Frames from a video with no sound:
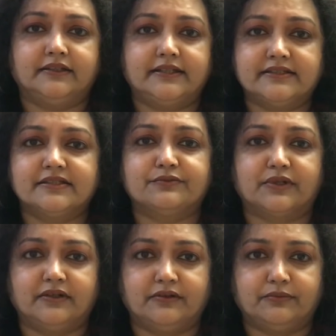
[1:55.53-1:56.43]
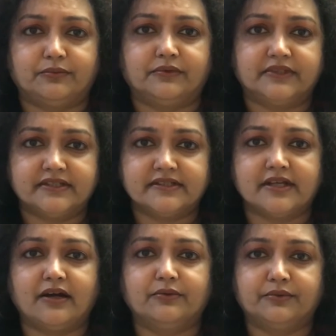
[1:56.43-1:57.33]
This is
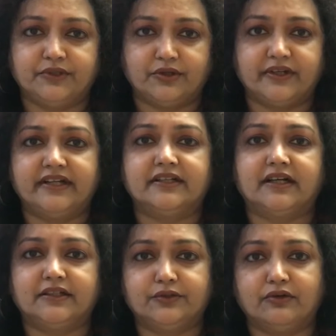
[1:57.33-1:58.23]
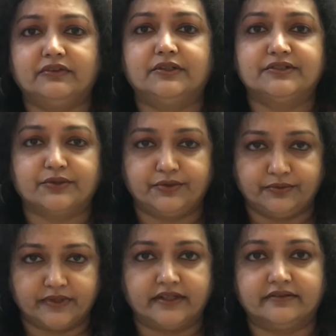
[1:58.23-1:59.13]
how your entire novel is going to
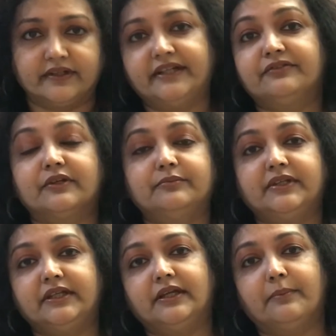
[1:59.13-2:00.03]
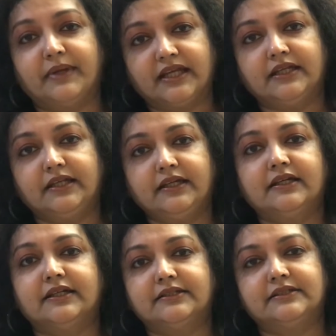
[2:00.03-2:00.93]
run, right from the beginning
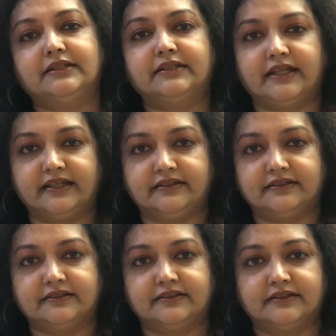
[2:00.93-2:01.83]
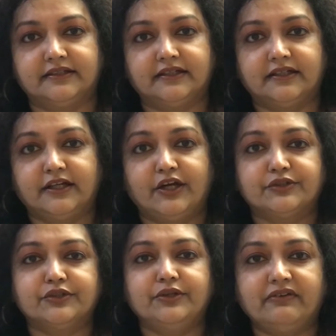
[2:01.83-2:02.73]
till the end.
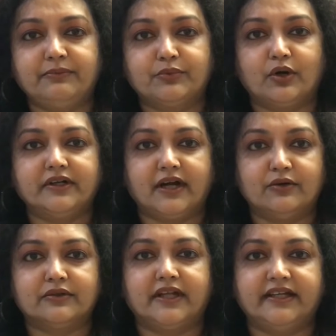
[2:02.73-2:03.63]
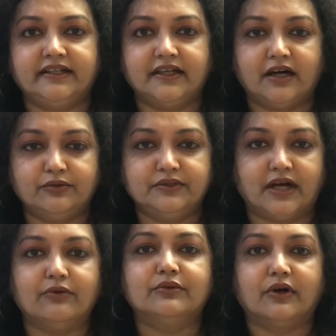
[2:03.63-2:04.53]
So have a broad outline now
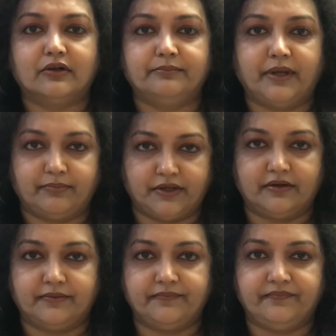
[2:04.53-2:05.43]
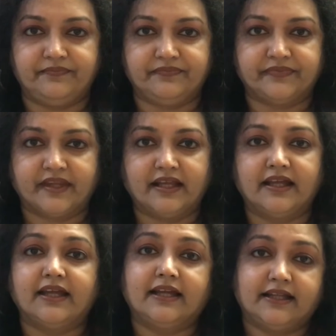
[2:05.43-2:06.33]
down on paper.
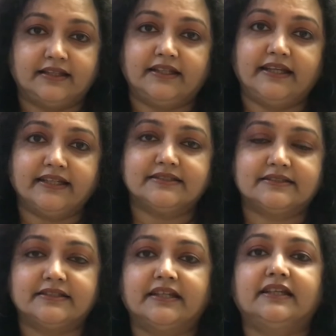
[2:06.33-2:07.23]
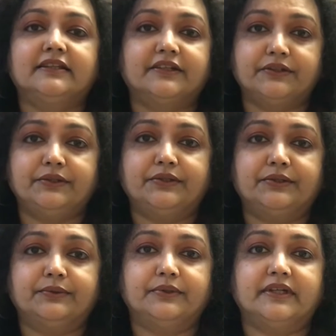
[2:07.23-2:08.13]
The next thing that you need to
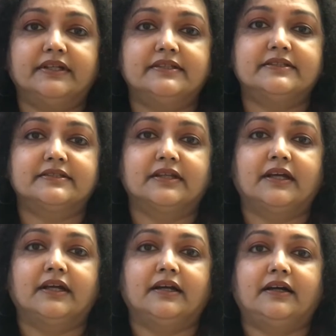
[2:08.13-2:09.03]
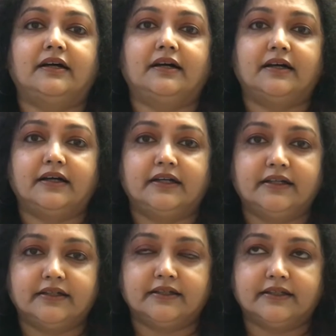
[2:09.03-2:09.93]
do is
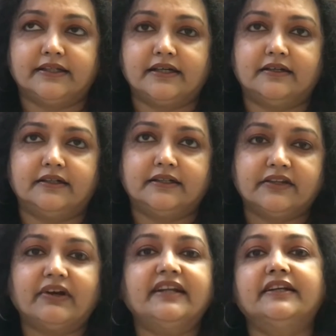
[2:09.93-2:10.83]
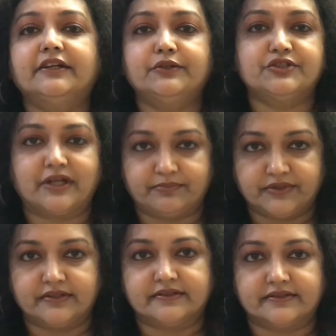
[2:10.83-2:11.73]
divide it into
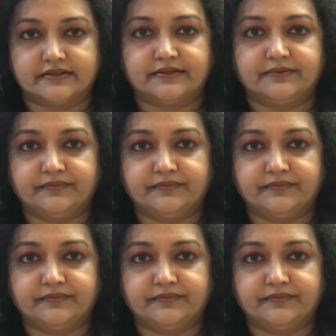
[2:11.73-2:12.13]
chapters.